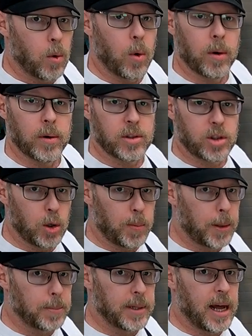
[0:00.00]
or
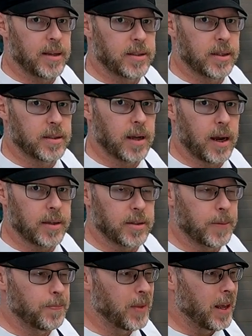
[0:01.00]

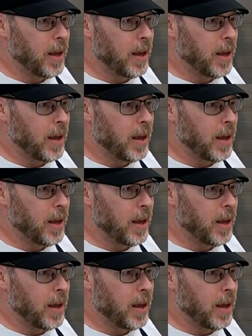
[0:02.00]
superplasticizer,